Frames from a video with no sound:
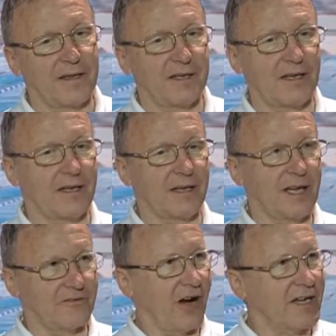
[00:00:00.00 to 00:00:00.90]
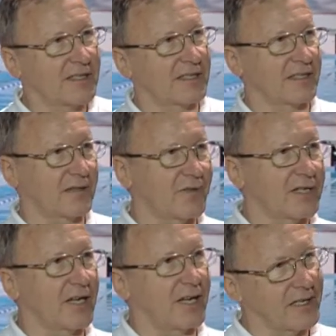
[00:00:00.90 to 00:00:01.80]
the advices,
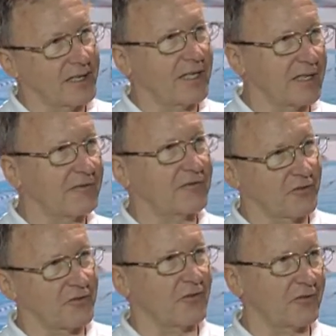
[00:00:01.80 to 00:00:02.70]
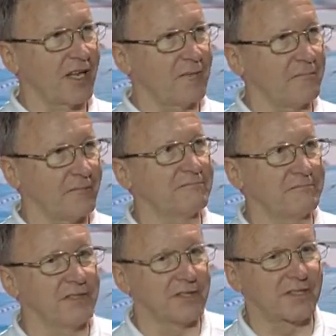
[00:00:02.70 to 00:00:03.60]
what I give to them
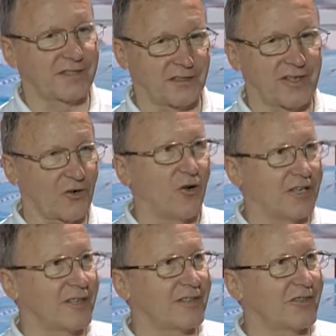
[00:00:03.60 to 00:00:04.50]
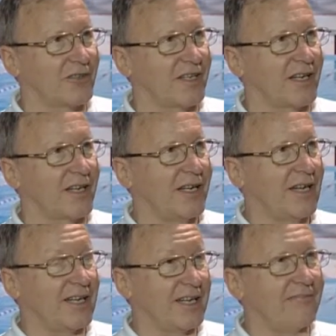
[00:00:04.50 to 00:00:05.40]
is according to the
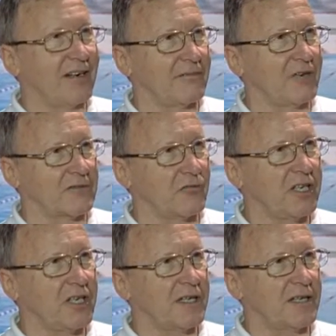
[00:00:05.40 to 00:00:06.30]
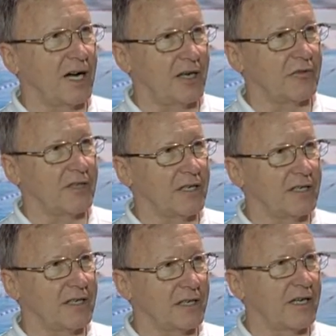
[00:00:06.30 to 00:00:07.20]
level what we need now
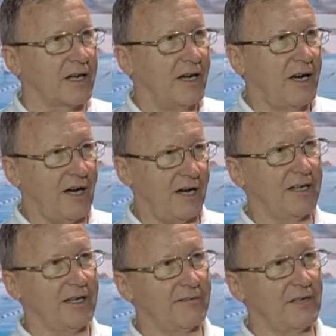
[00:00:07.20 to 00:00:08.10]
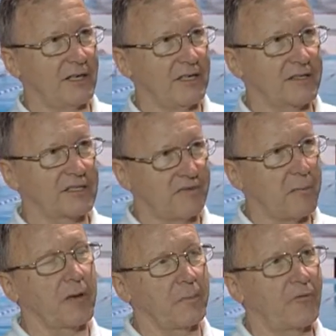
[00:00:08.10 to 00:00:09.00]
in the high level
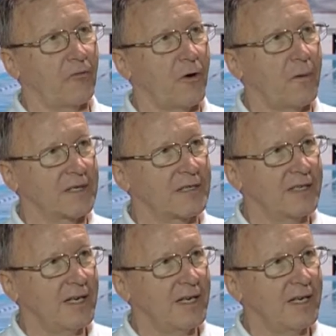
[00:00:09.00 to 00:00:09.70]
swimming performance.